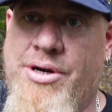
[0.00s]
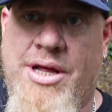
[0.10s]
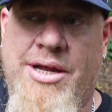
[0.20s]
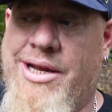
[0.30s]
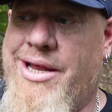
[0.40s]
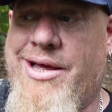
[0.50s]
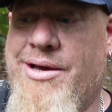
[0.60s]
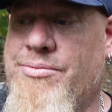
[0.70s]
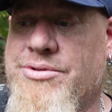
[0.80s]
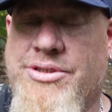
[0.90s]
on, and I
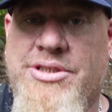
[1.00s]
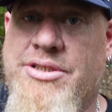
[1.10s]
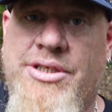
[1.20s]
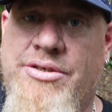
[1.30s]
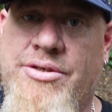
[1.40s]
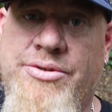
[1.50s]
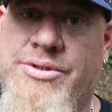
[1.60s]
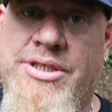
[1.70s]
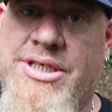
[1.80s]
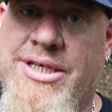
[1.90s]
will just continue to
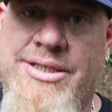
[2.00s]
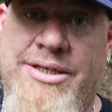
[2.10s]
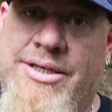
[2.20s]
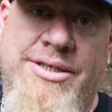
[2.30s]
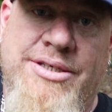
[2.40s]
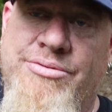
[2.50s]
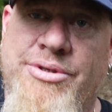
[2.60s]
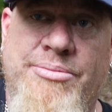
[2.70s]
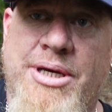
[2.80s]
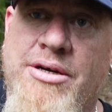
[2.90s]
use it and test it. It doesn't
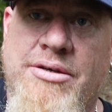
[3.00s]
really matter.